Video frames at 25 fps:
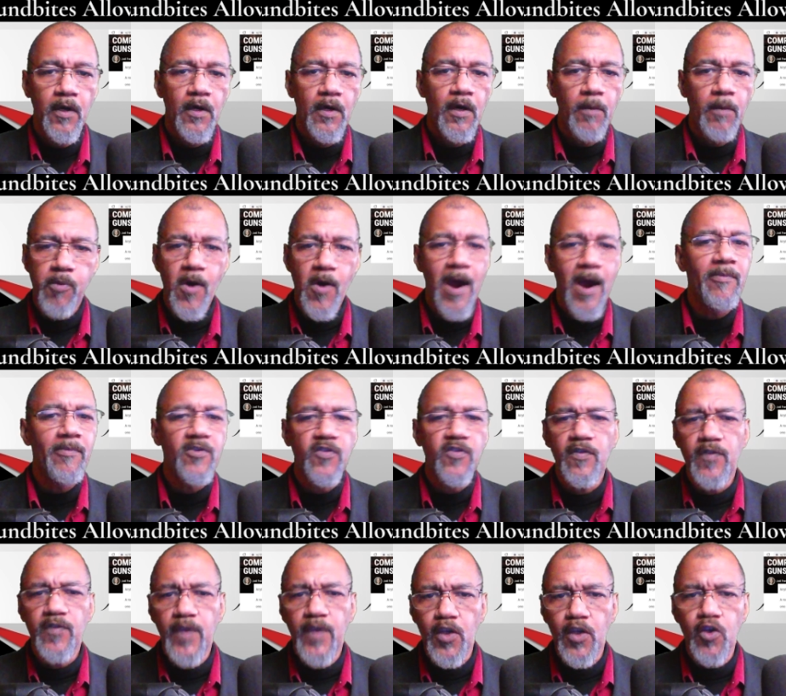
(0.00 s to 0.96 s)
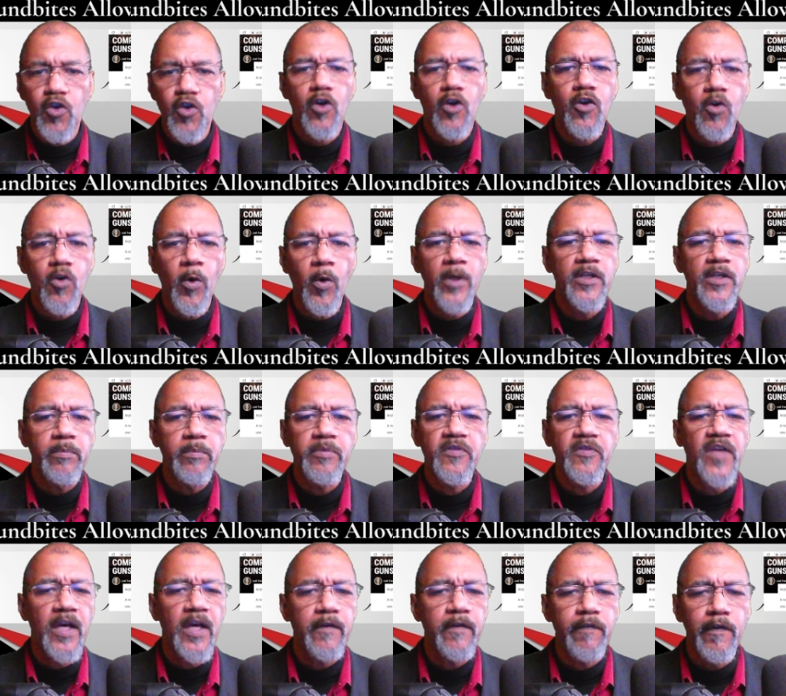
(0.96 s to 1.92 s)
Promises that you're going to be
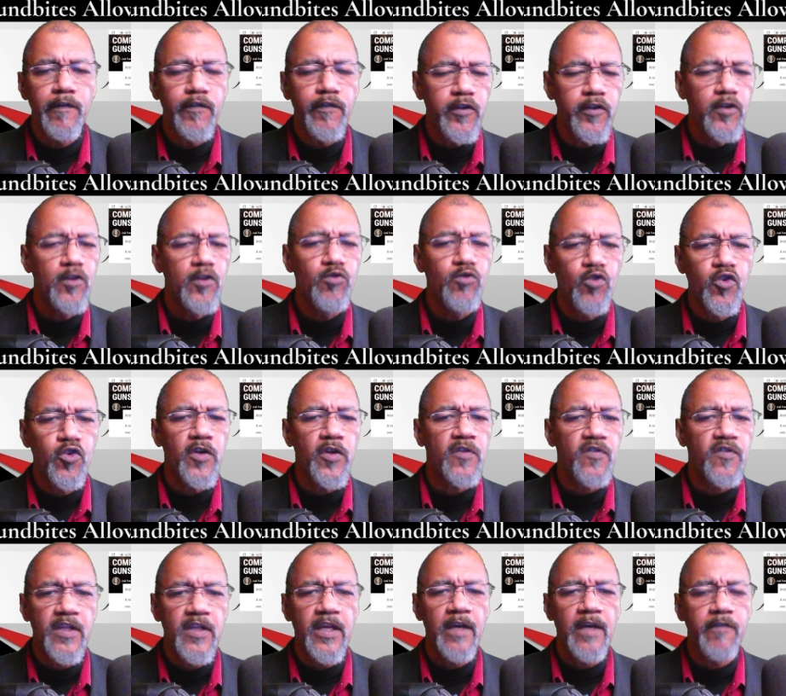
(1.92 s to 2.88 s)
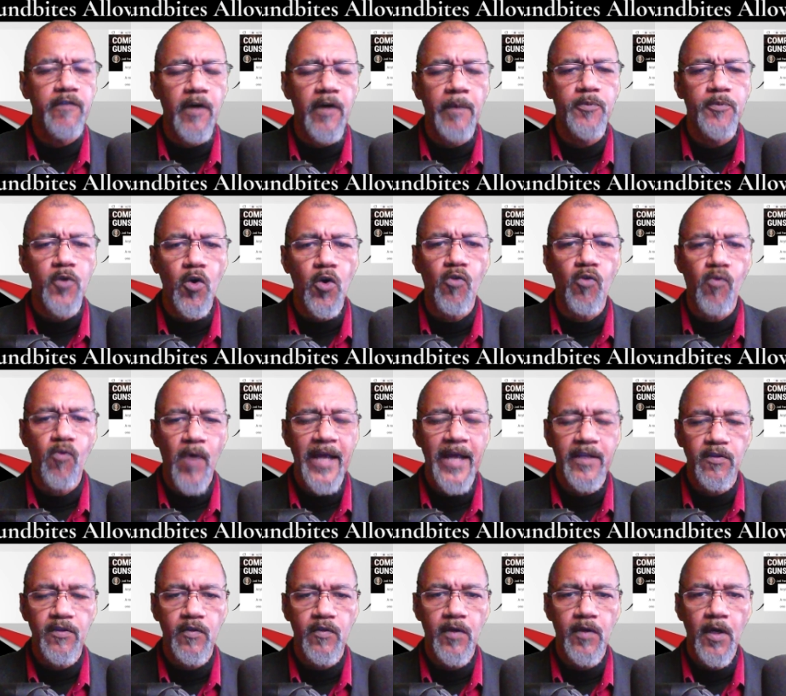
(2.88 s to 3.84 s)
safe if you just give up your
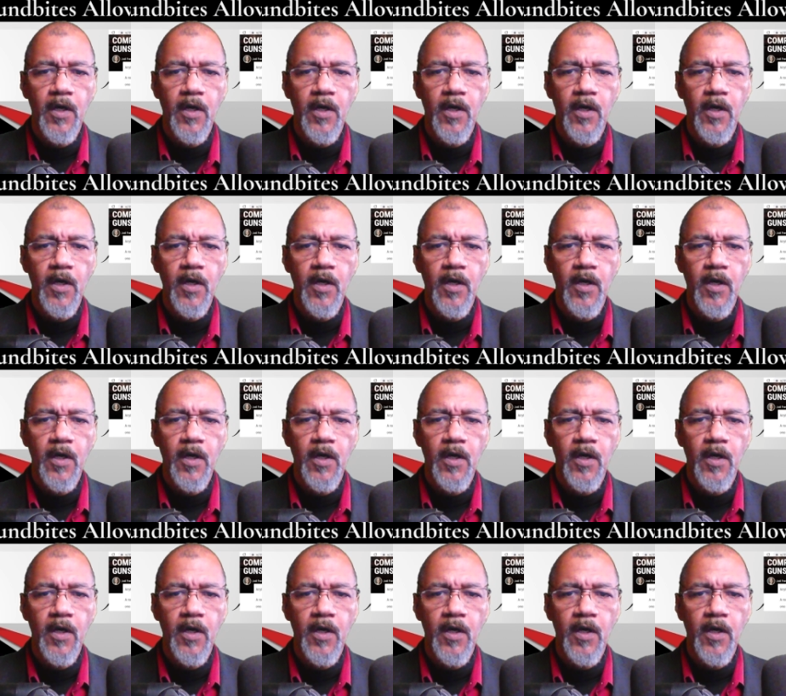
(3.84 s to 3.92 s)
rights.